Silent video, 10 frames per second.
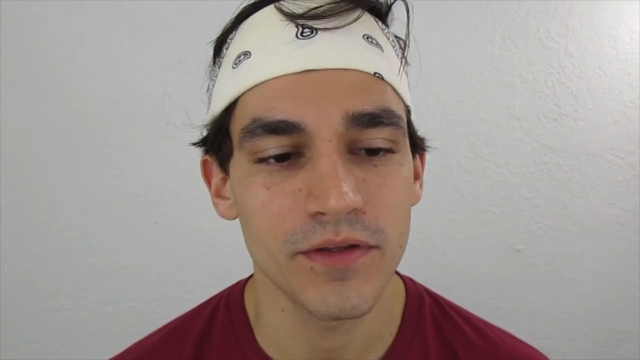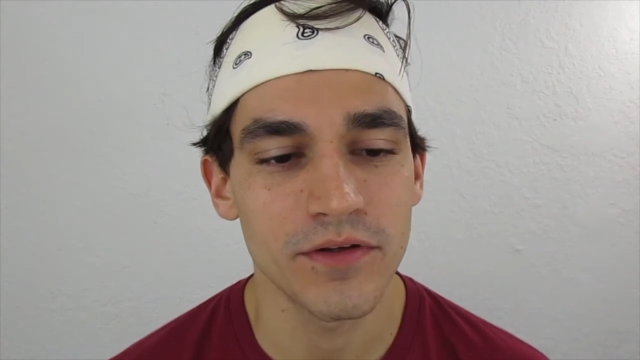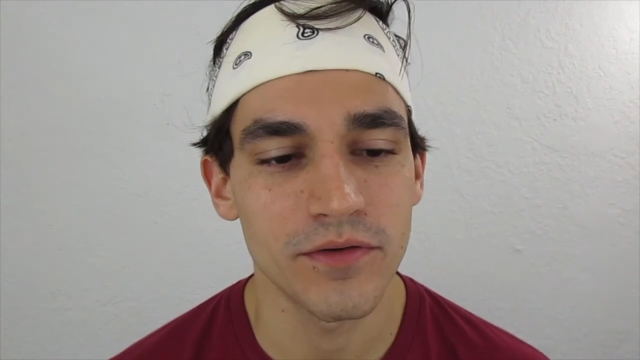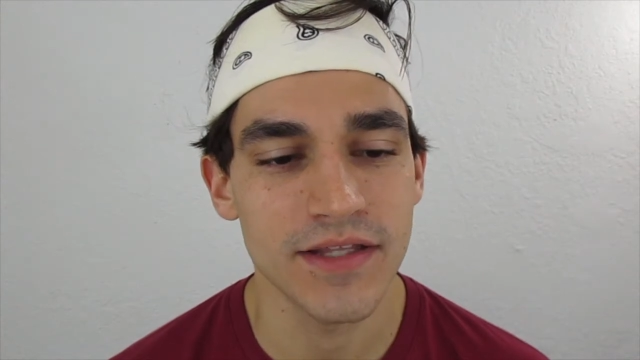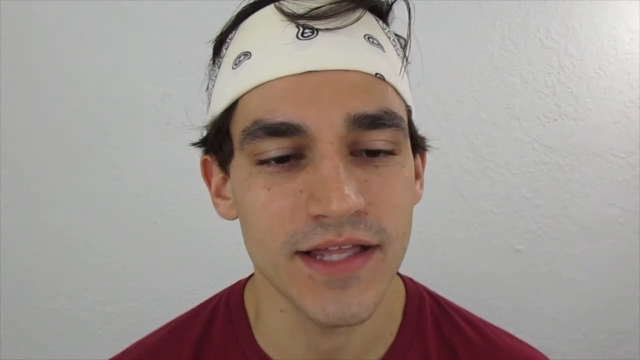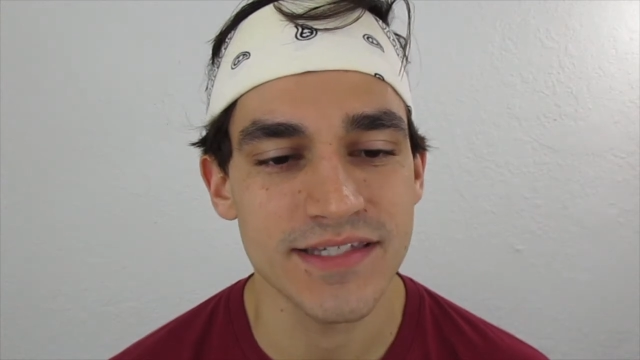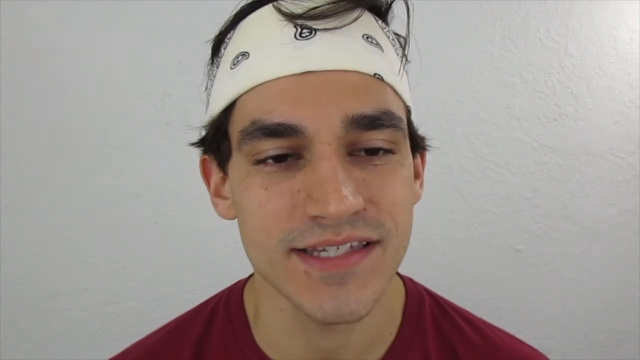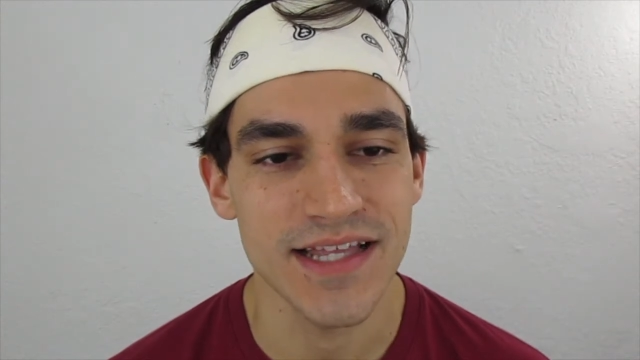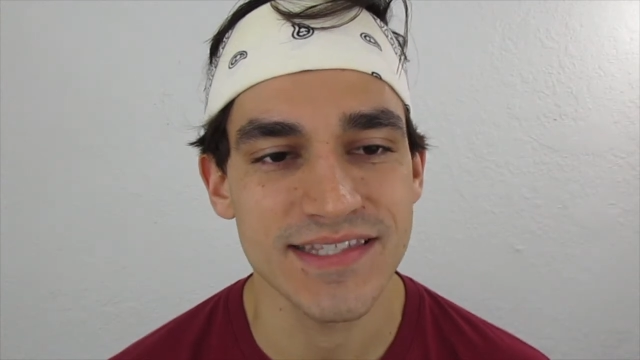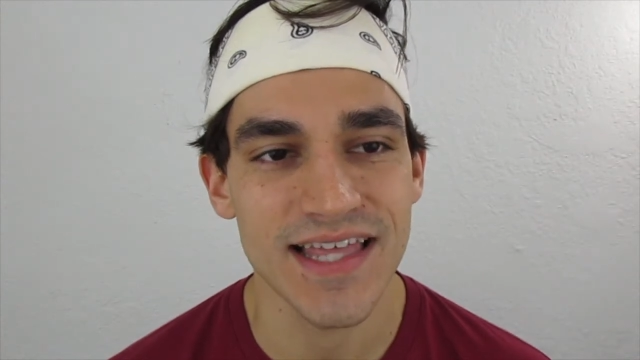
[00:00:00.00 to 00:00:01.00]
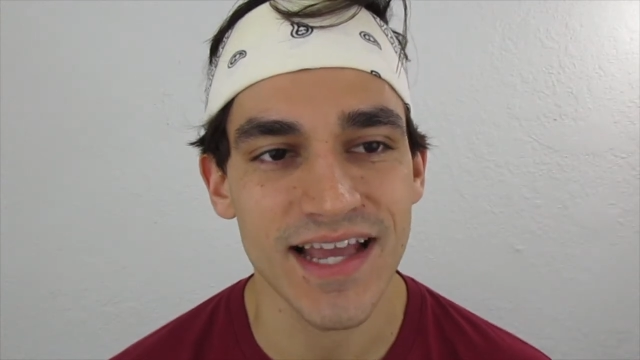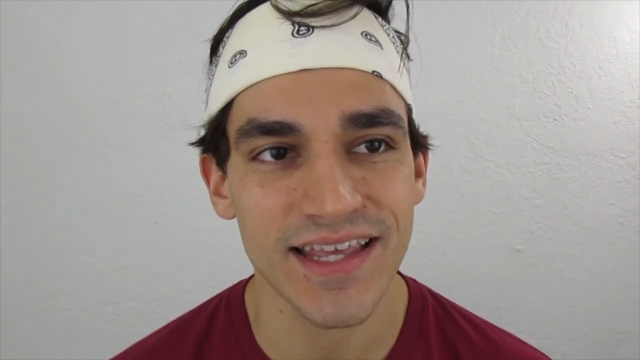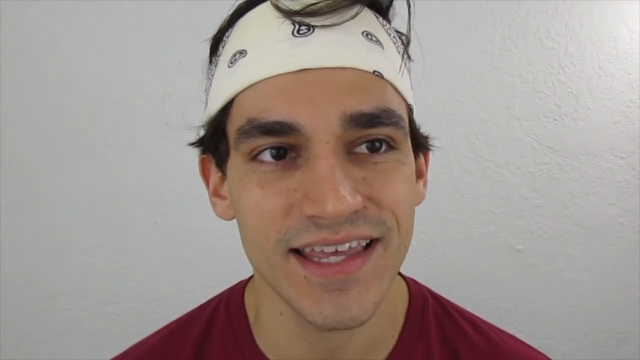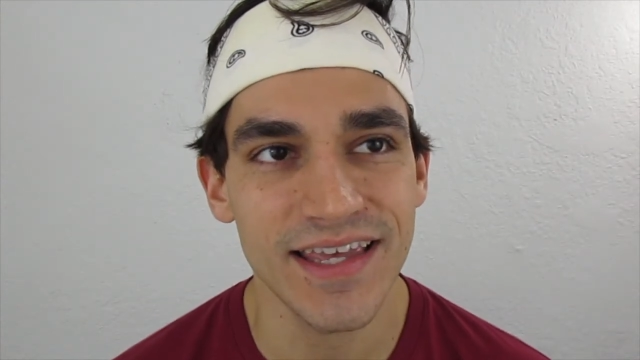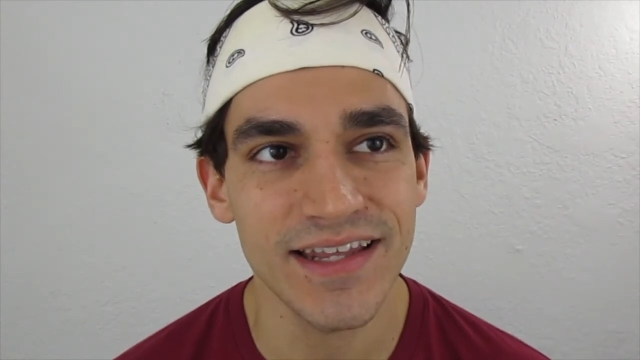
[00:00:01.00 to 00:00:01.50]
You know, it's
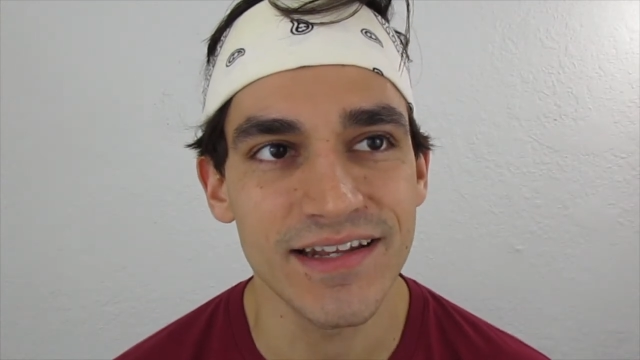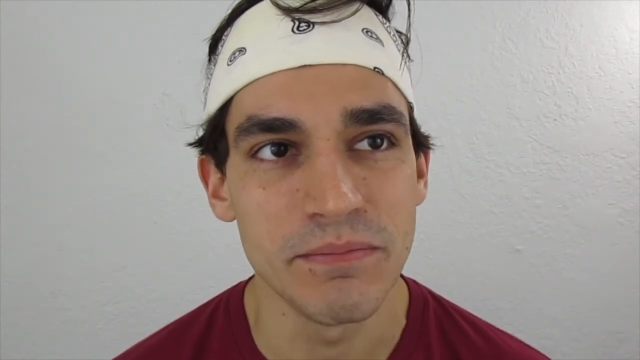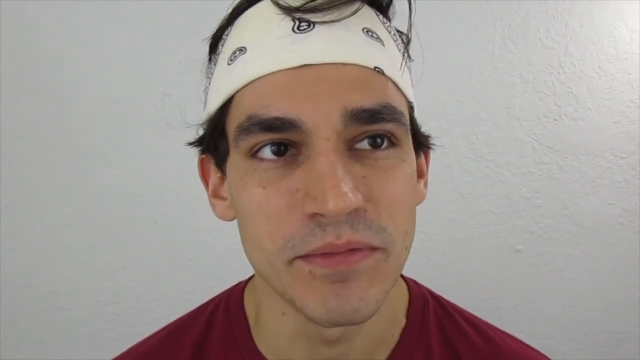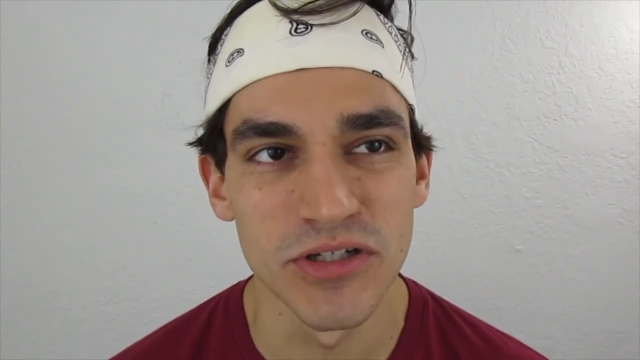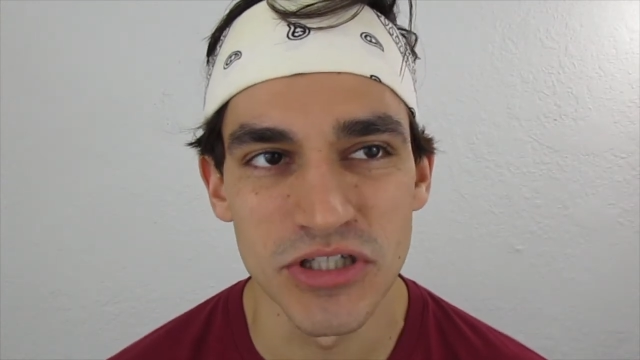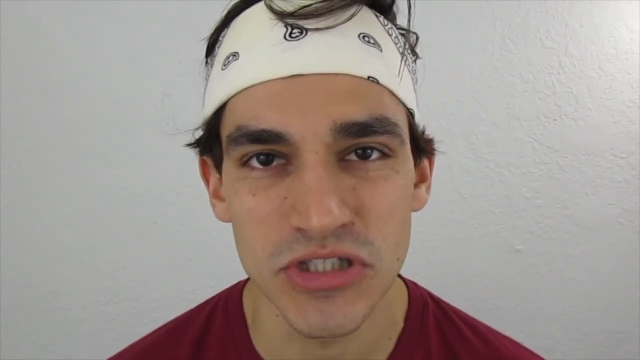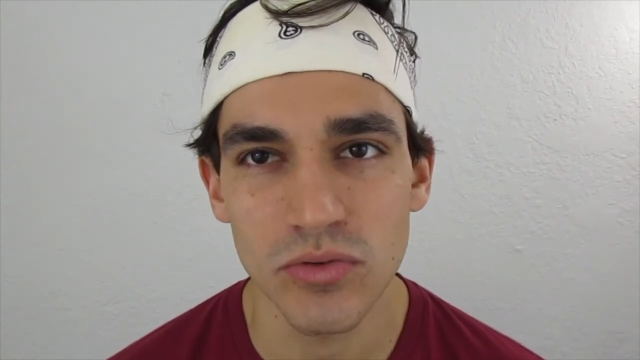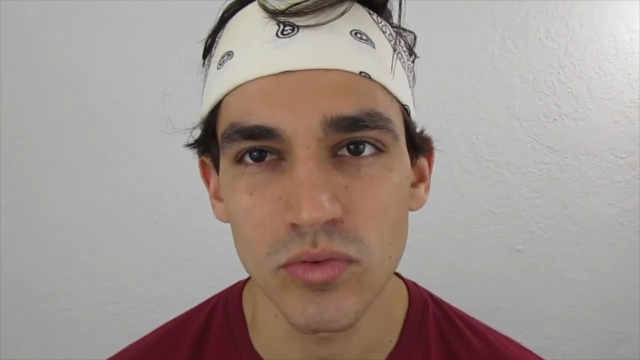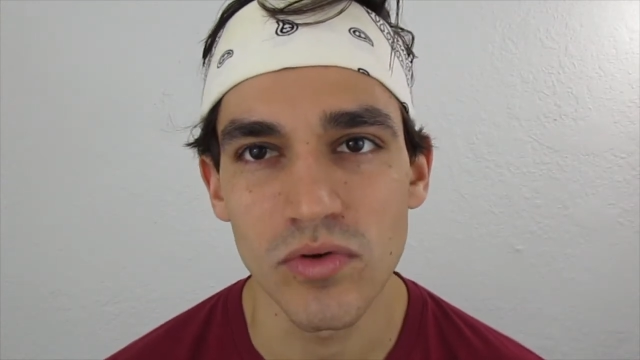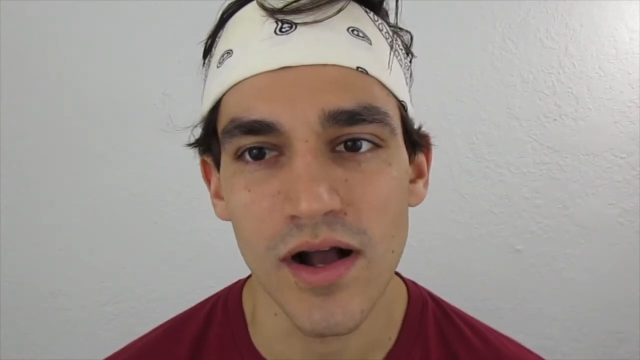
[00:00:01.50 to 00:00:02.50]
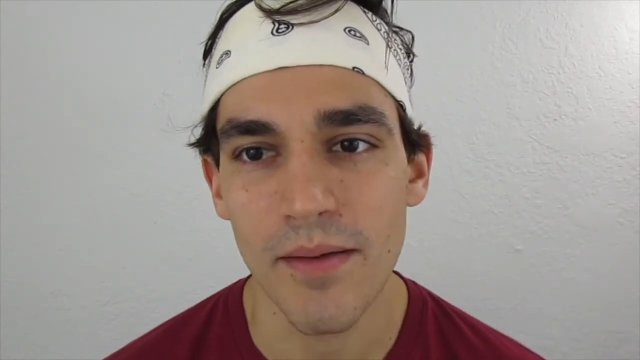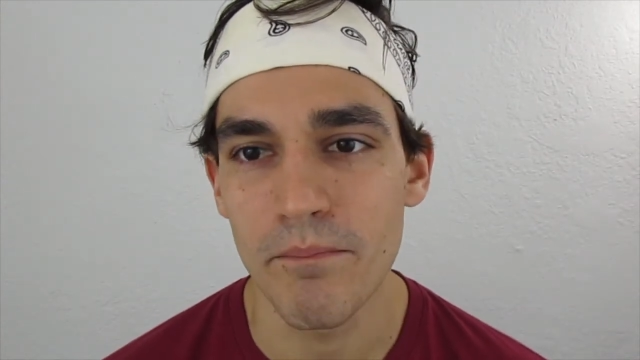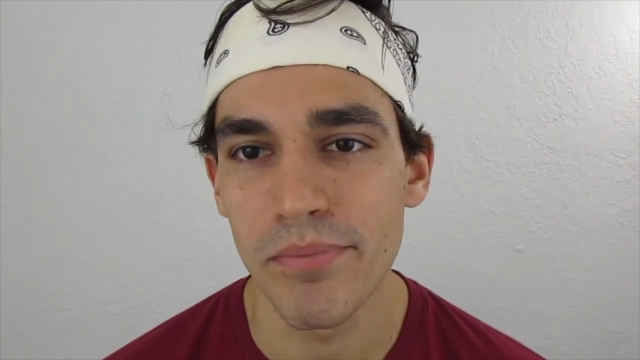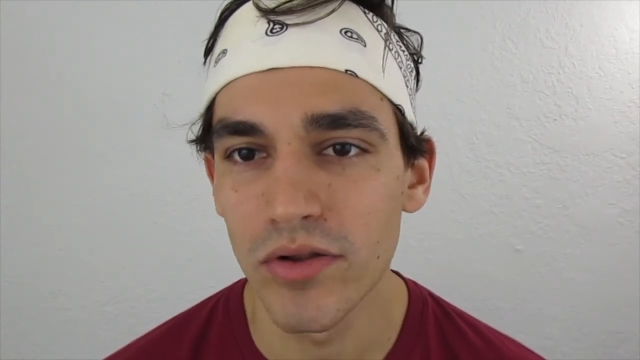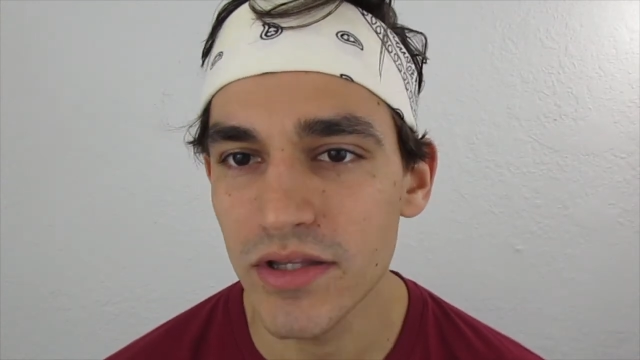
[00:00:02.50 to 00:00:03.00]
that kid in middle school who
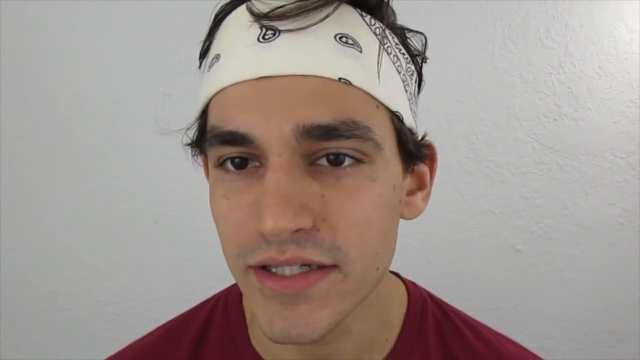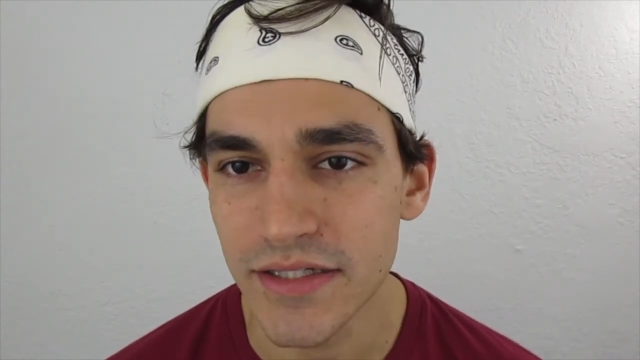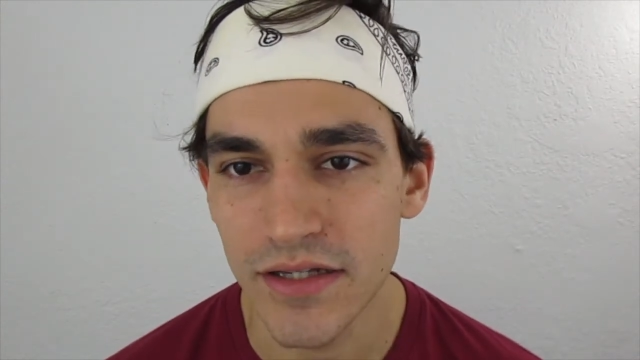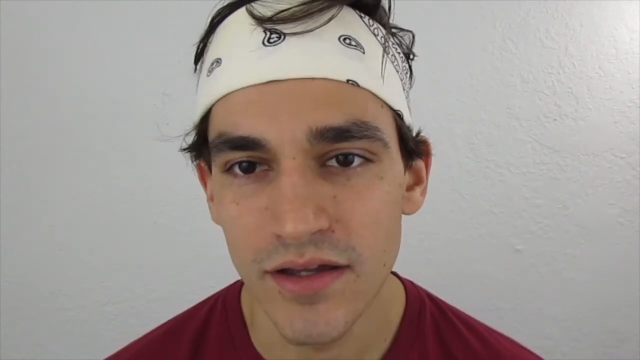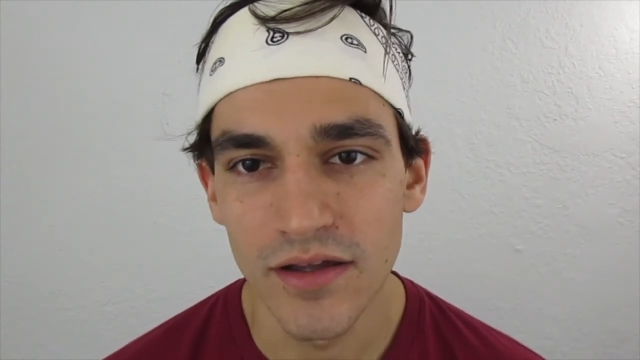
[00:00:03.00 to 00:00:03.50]
got bullied